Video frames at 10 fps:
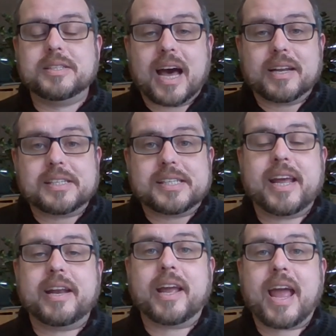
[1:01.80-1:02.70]
is
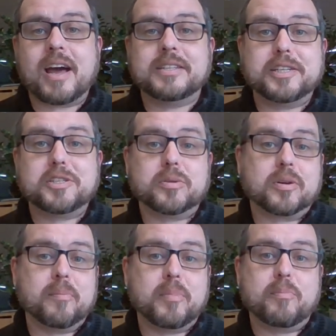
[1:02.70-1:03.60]
understanding how
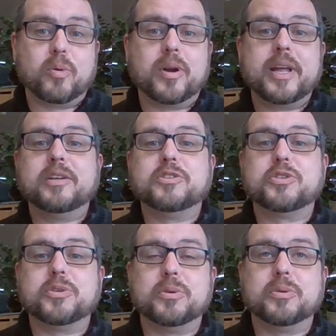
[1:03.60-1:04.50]
digital can be brought
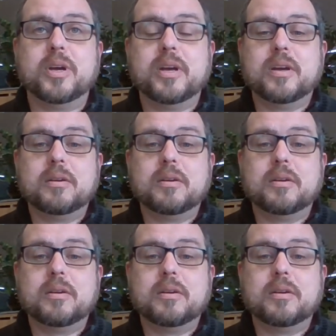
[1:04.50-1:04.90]
into